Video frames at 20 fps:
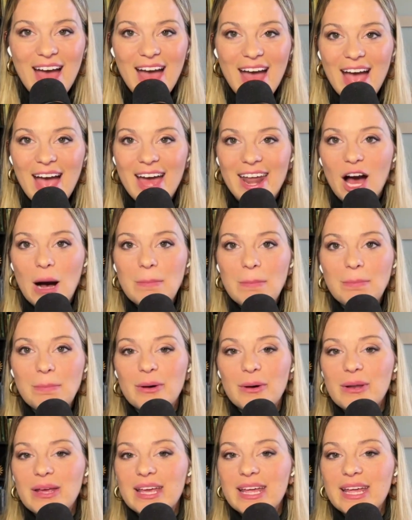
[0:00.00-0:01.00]
and
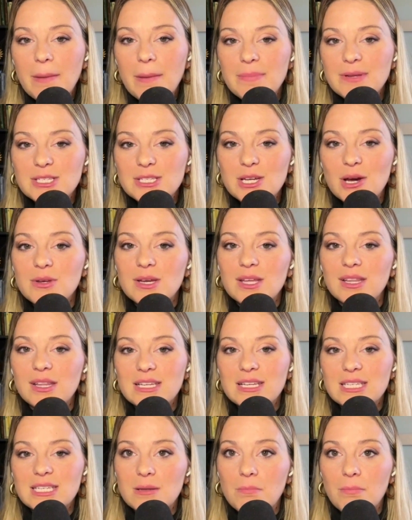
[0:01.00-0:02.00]
uploading an episode, you could
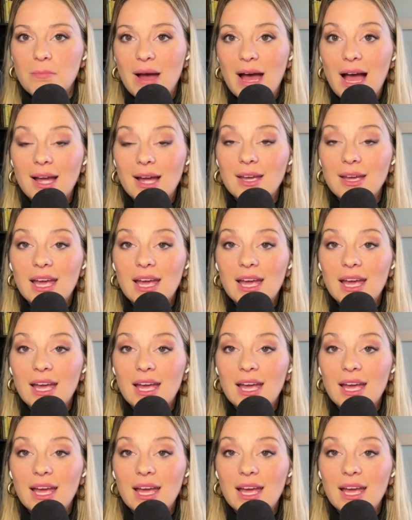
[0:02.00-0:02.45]
listen back.